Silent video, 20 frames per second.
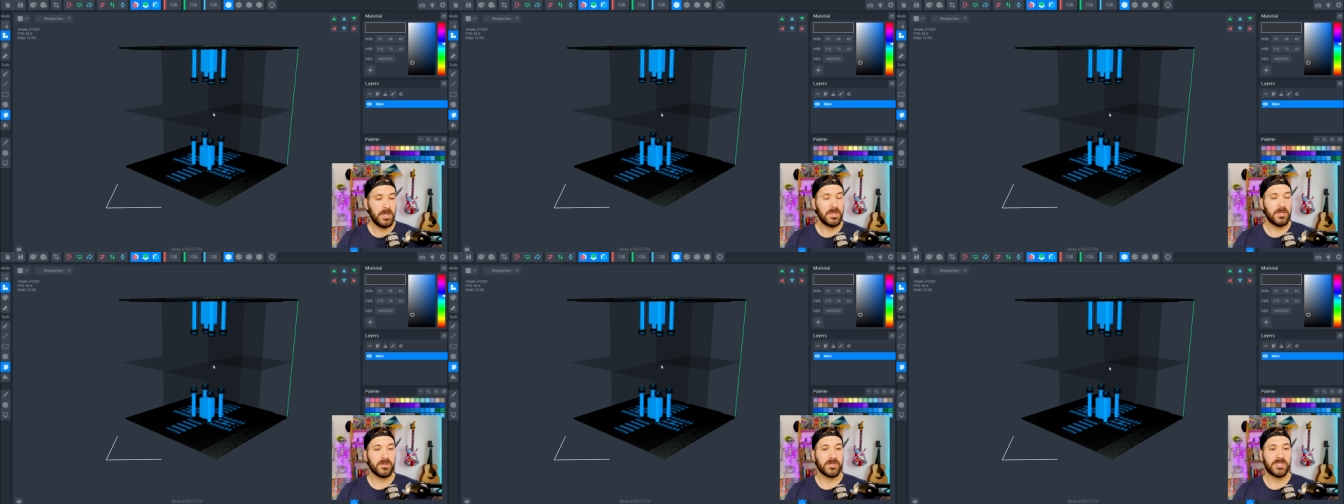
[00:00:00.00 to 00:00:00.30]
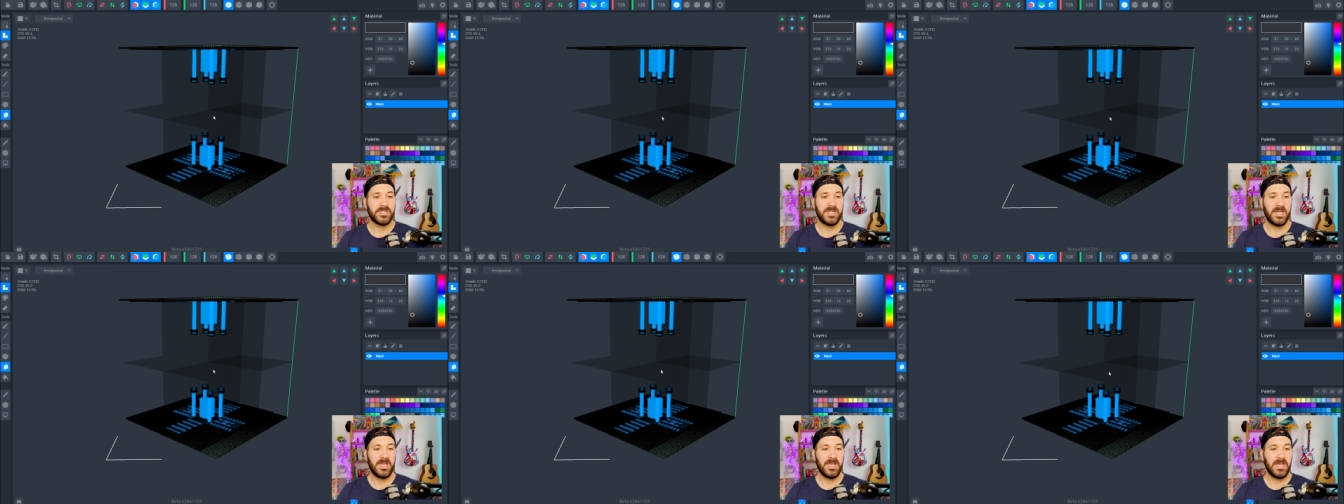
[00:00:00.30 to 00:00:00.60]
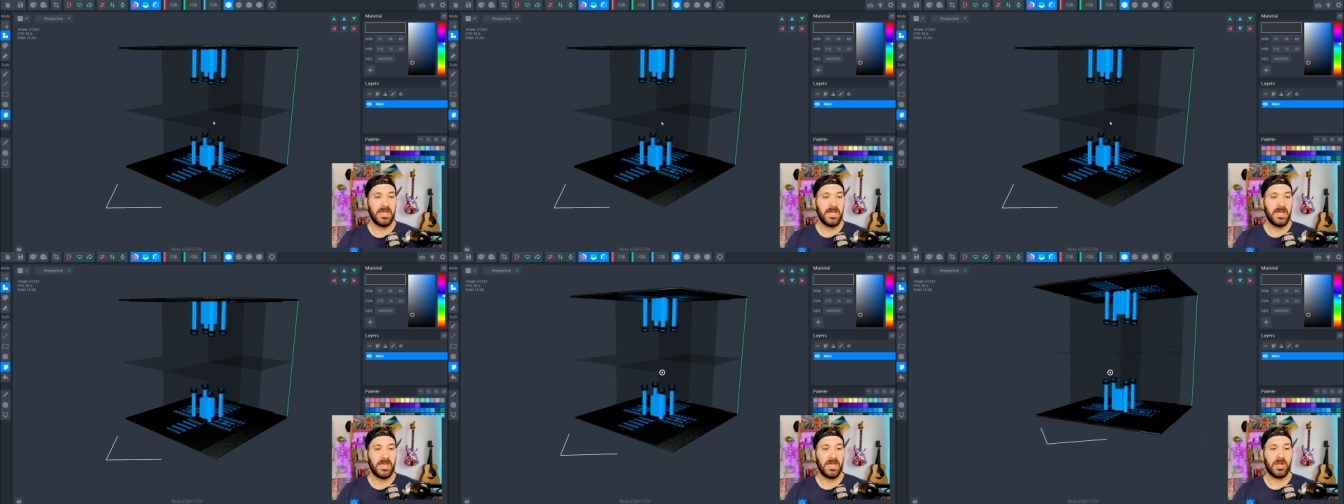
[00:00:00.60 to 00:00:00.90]
you'll
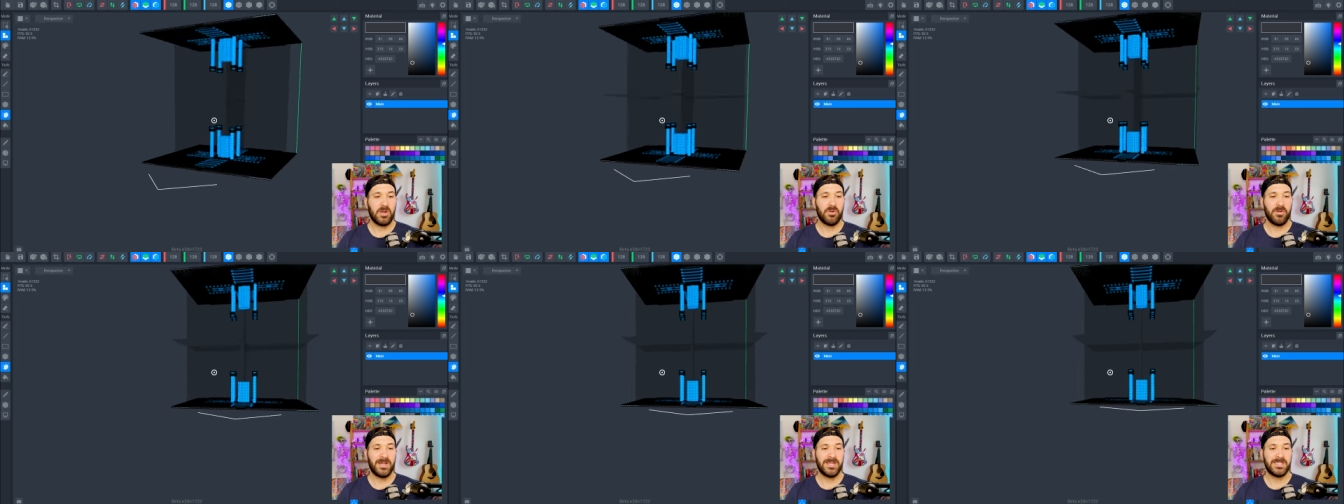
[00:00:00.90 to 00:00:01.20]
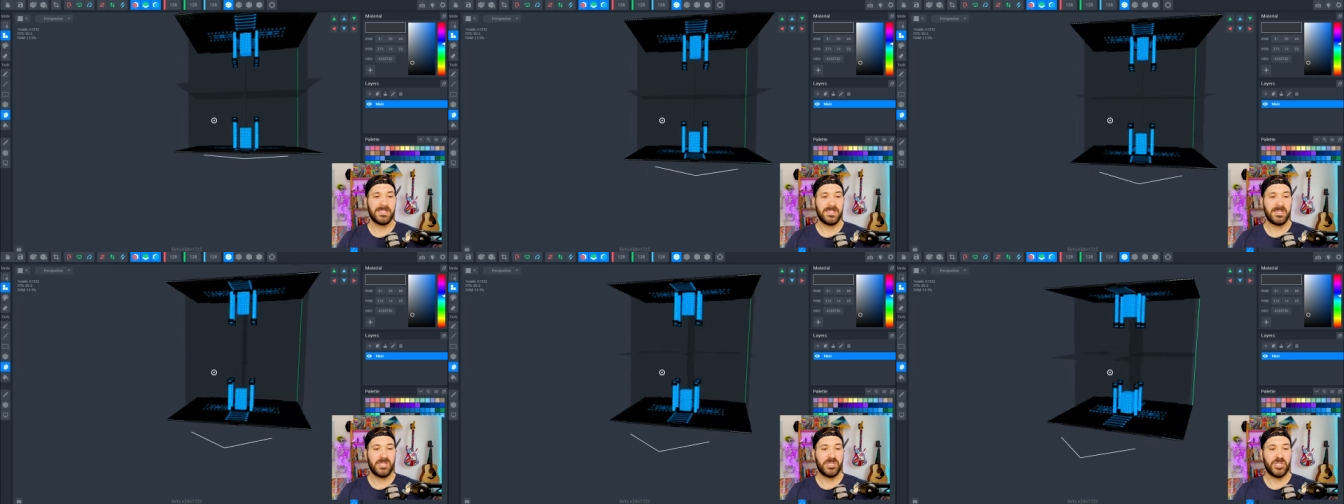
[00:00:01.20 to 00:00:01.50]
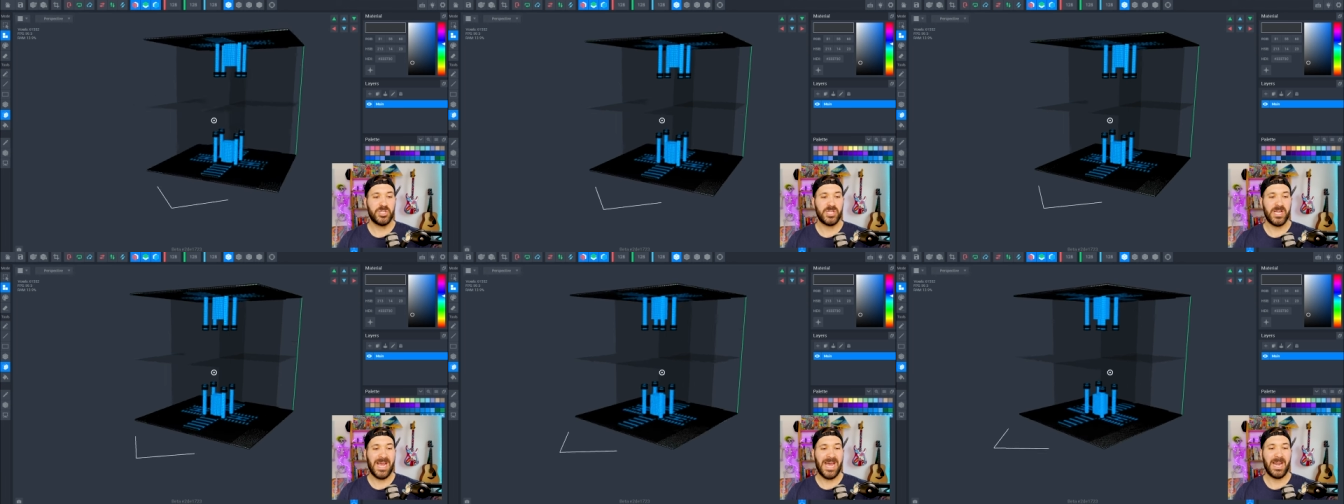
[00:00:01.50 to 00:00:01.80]
see it creates these
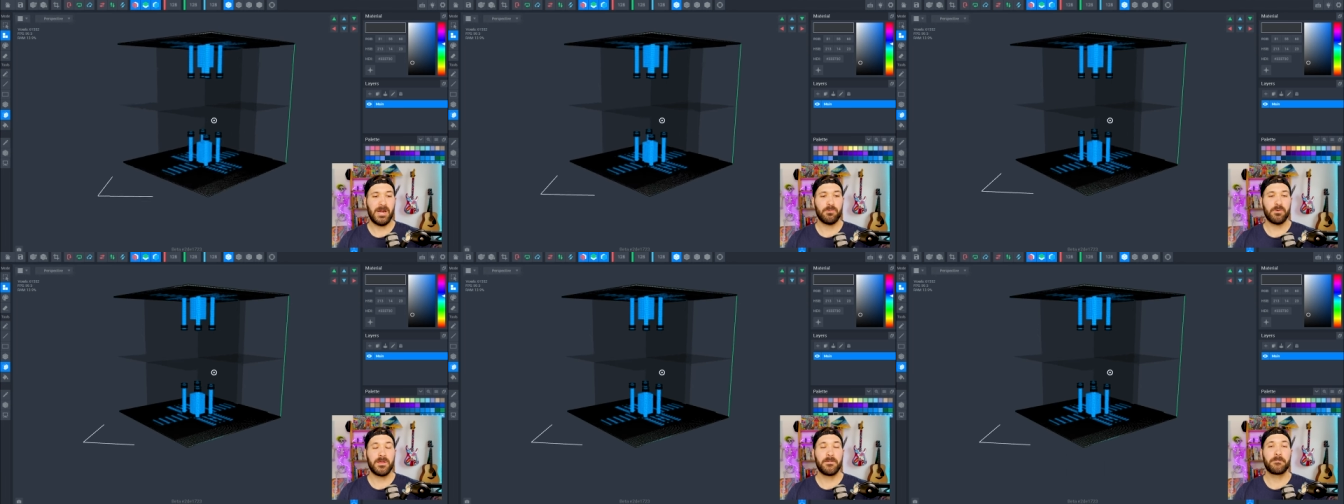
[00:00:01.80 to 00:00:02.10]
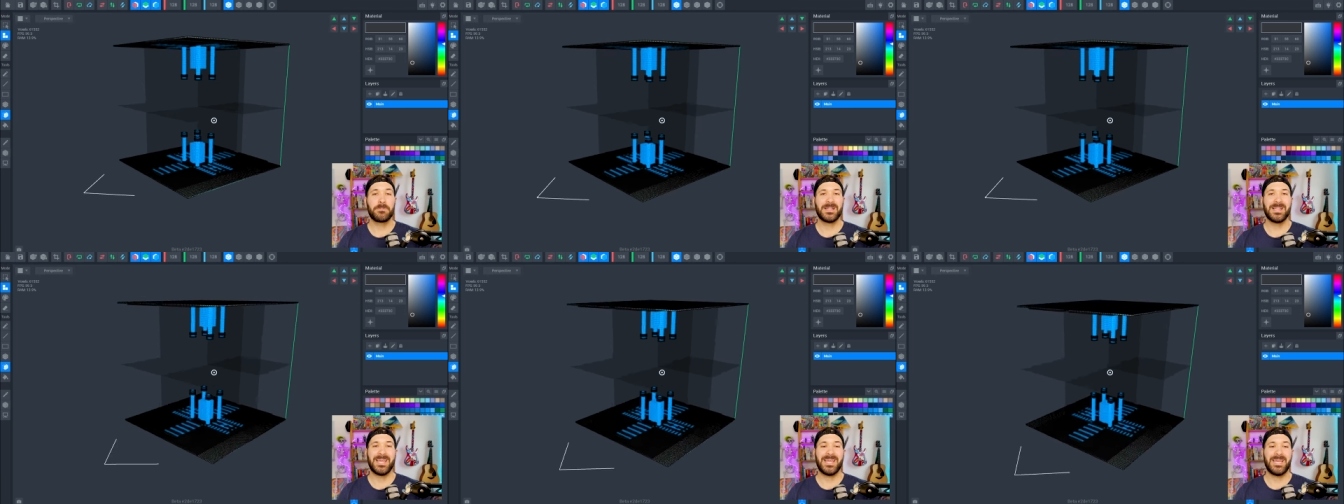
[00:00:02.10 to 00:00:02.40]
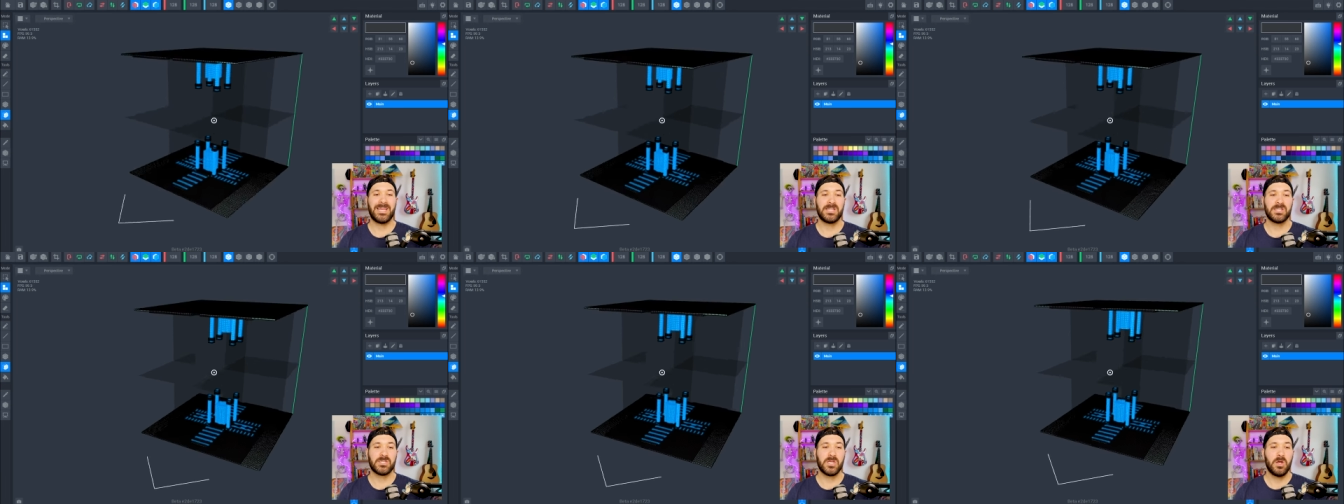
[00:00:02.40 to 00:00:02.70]
shadowy
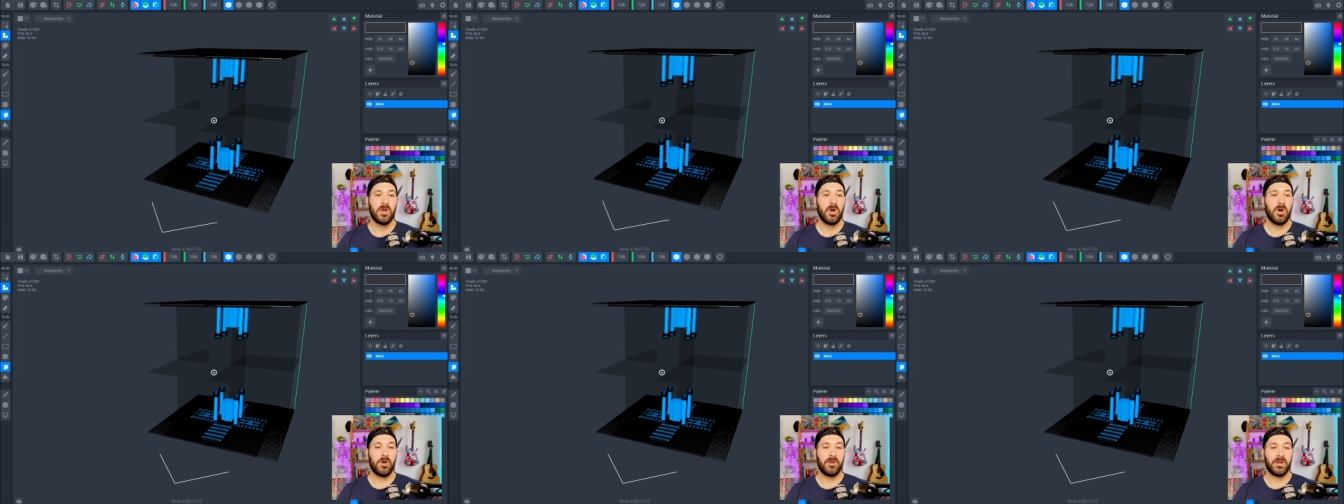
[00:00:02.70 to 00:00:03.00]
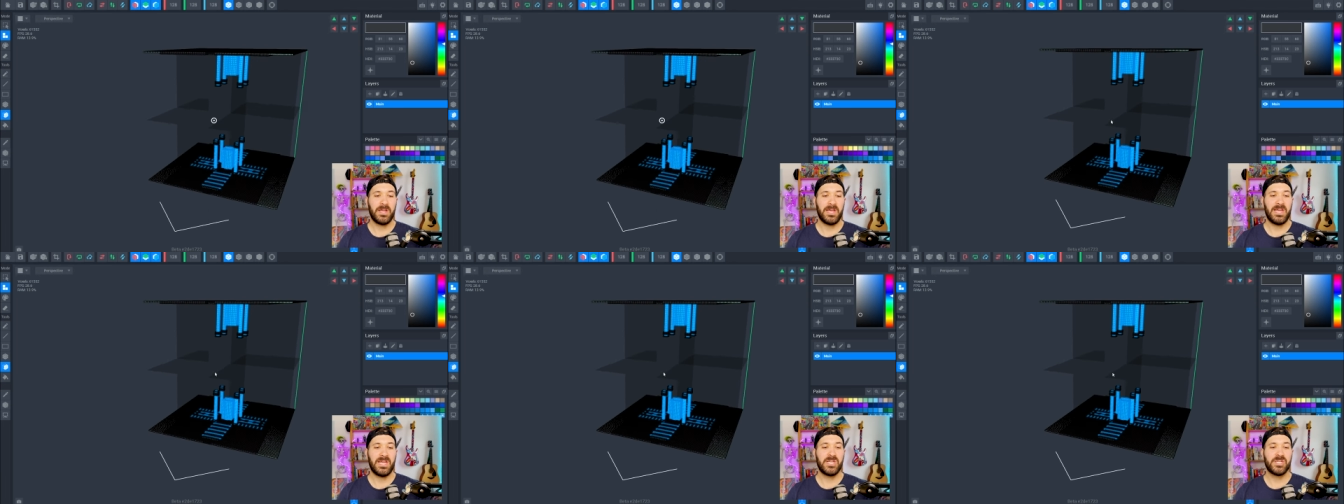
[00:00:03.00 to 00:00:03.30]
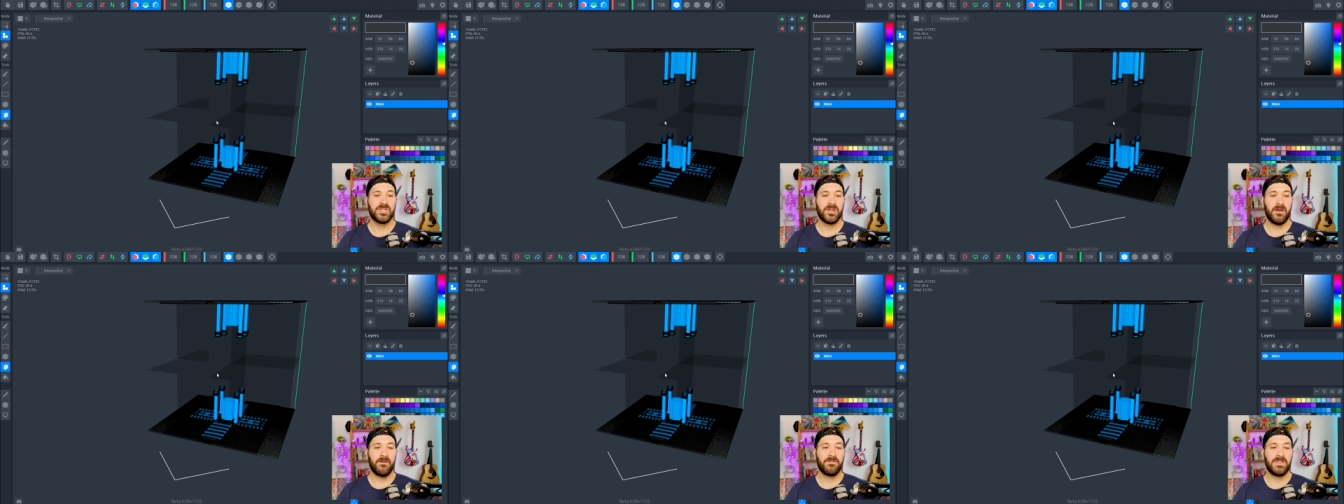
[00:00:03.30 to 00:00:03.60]
planes on
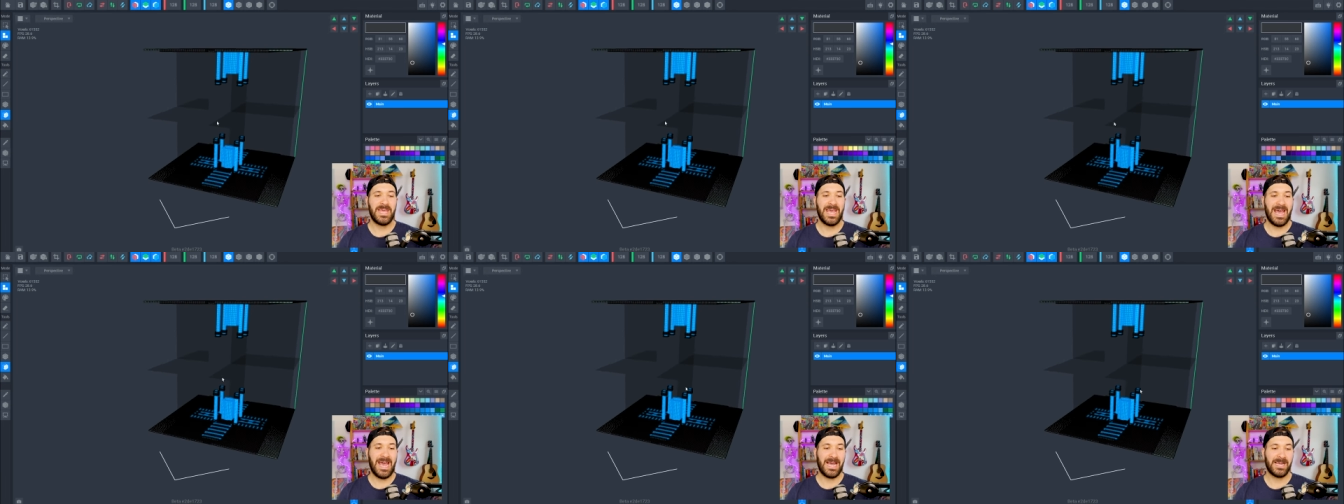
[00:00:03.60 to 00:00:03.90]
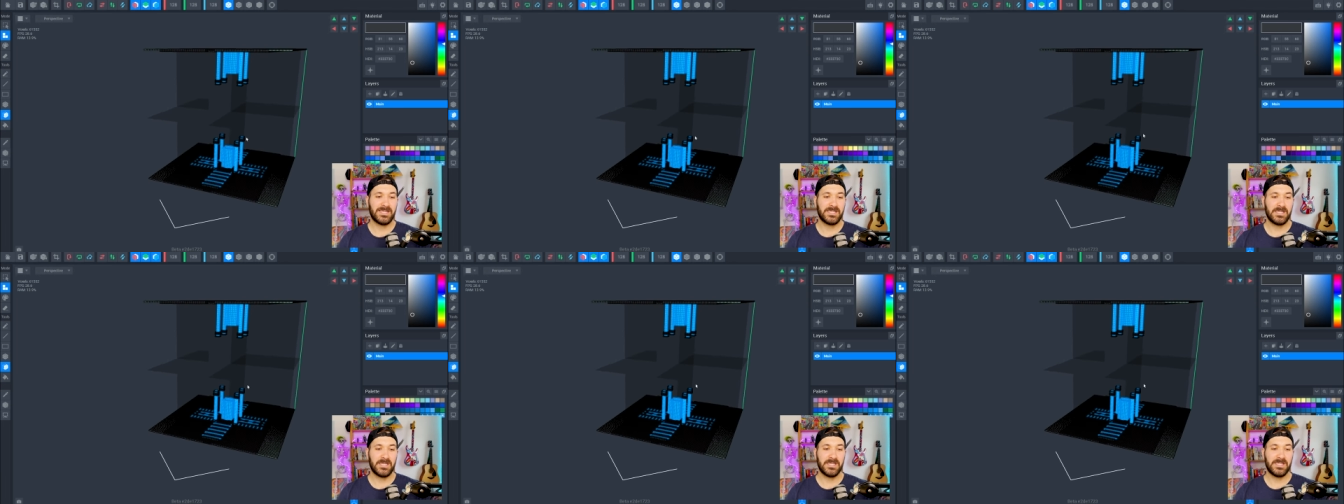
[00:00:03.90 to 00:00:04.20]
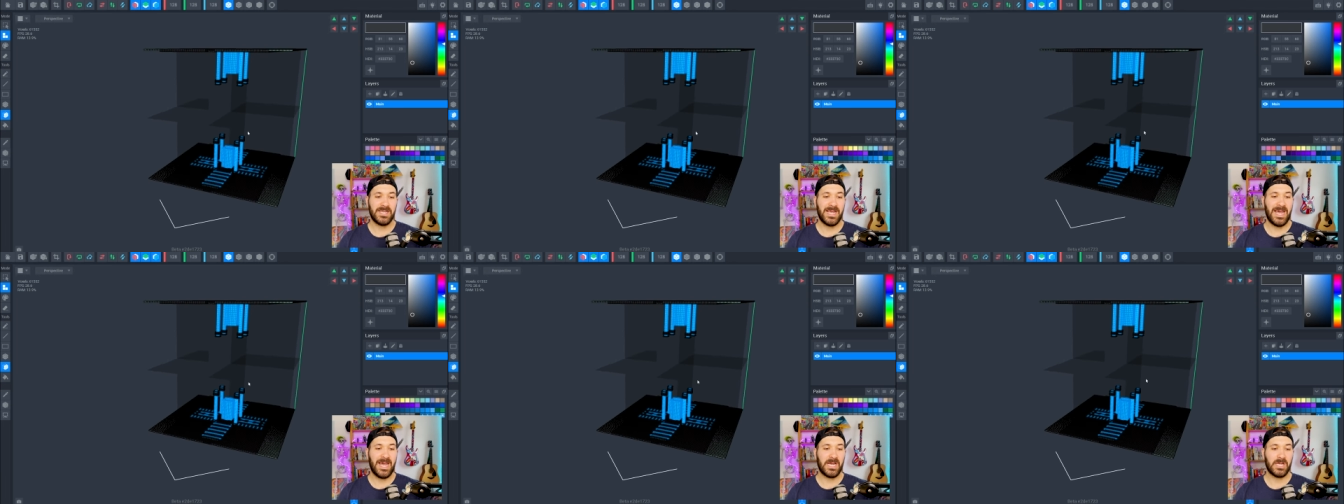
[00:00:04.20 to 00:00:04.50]
each of the
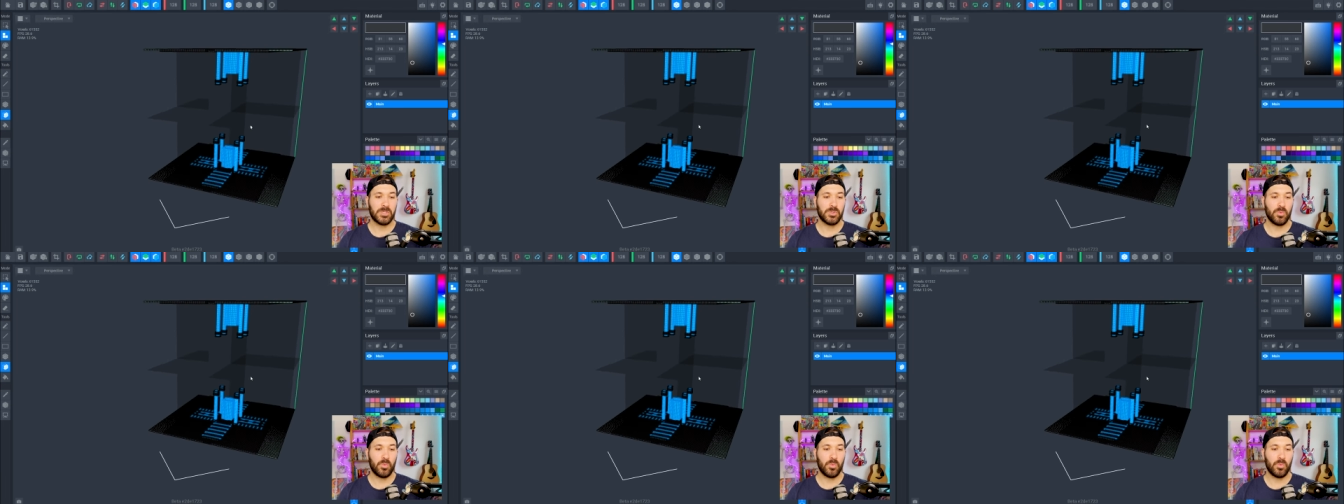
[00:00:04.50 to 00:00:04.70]
axis, X,